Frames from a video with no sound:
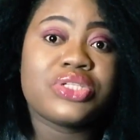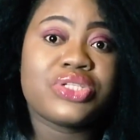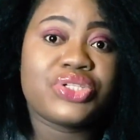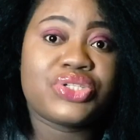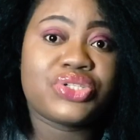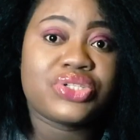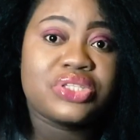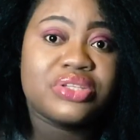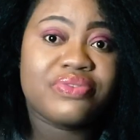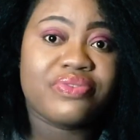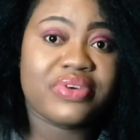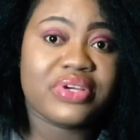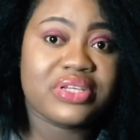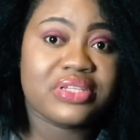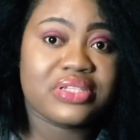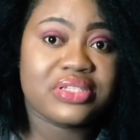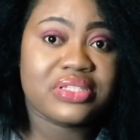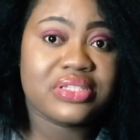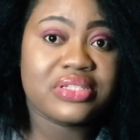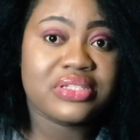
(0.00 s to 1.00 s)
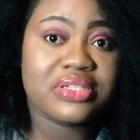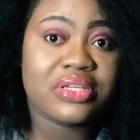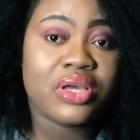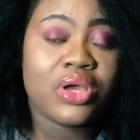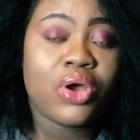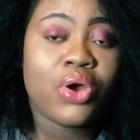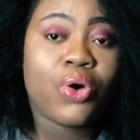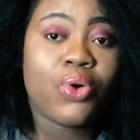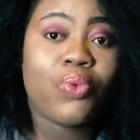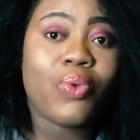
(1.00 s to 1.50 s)
this university
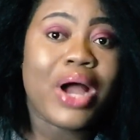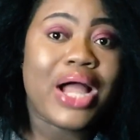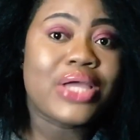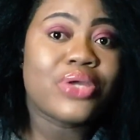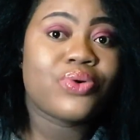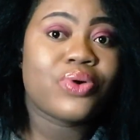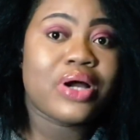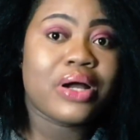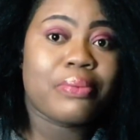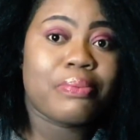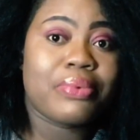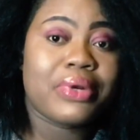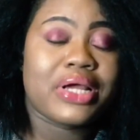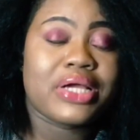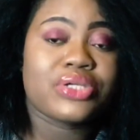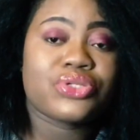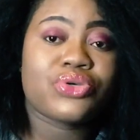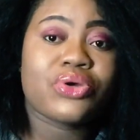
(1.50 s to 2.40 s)
while you apply.